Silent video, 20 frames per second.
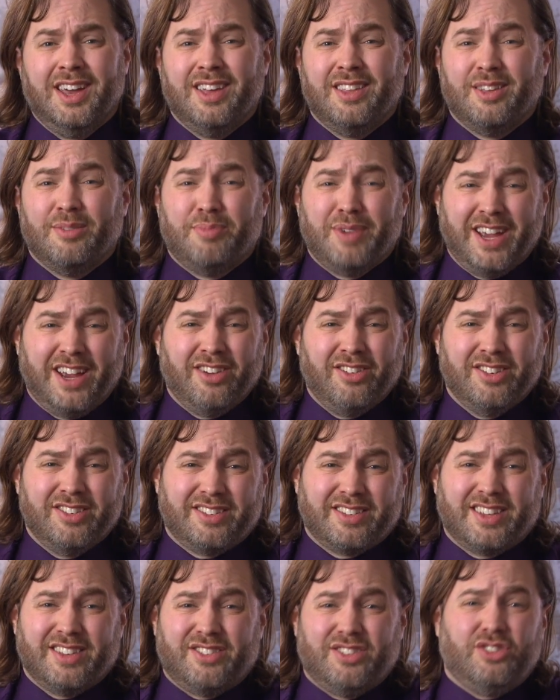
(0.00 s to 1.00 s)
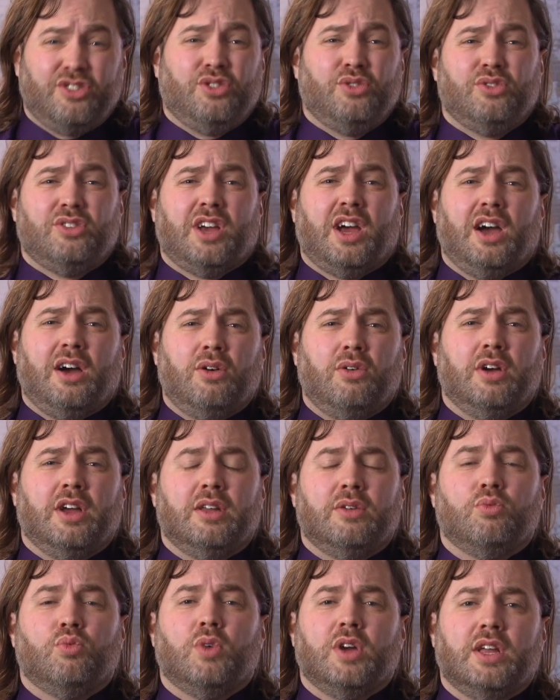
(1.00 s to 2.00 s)
the parents get to choose how
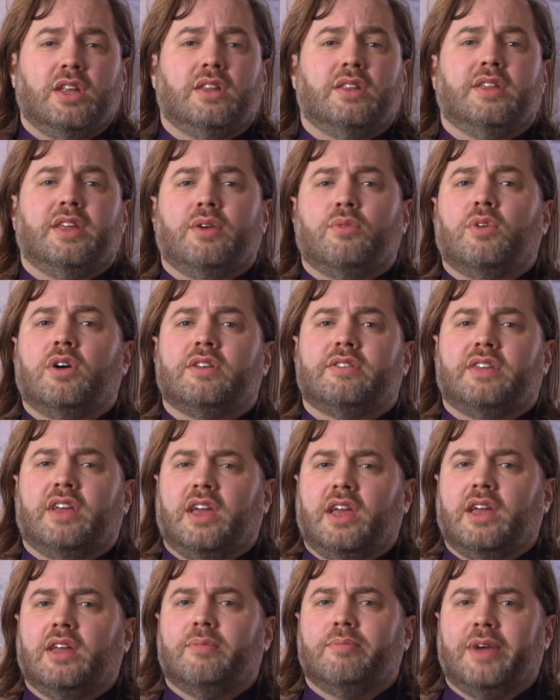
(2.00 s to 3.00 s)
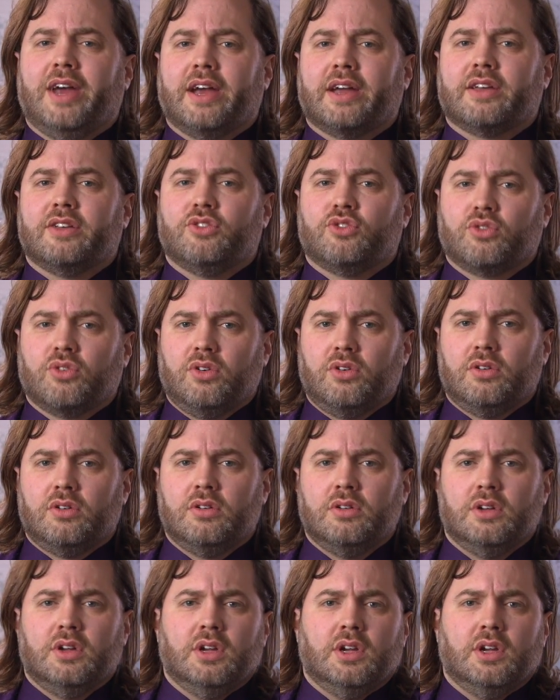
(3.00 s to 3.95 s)
and when they want to hand back control.